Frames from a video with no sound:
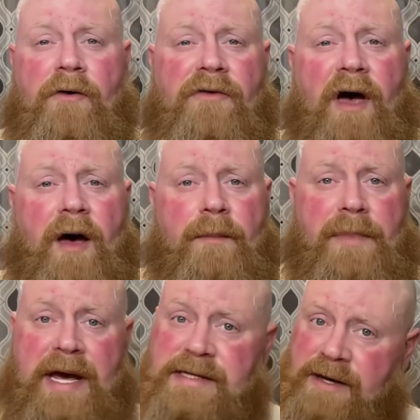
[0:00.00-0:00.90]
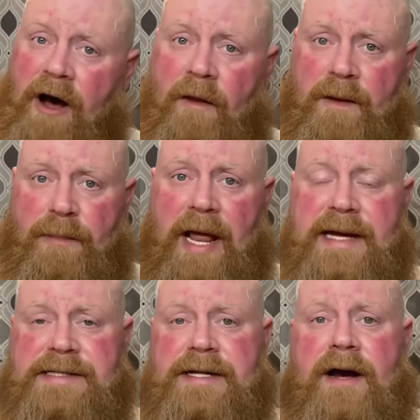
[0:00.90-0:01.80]
up because of all them
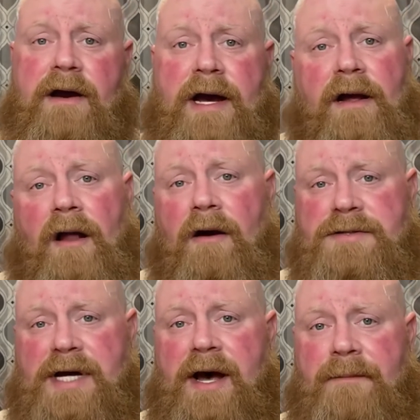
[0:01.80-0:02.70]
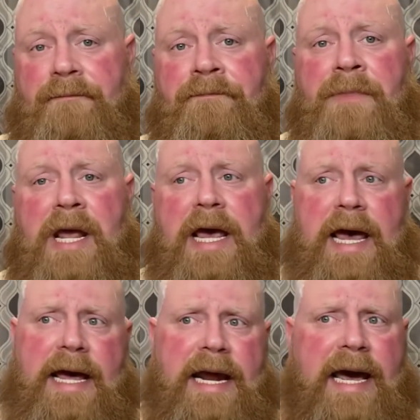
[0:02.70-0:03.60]
blades in there. It clogs up
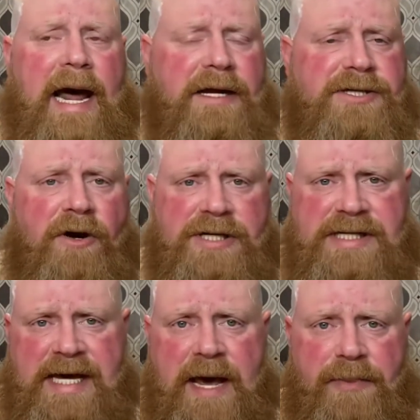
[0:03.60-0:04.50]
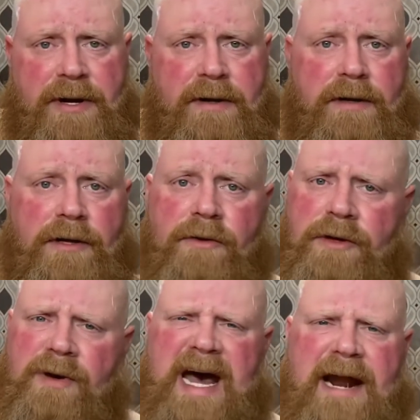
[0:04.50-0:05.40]
and it kind of starts skipping. You
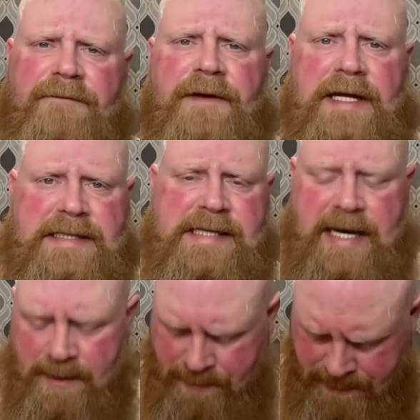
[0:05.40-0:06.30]
can kind of feel it skip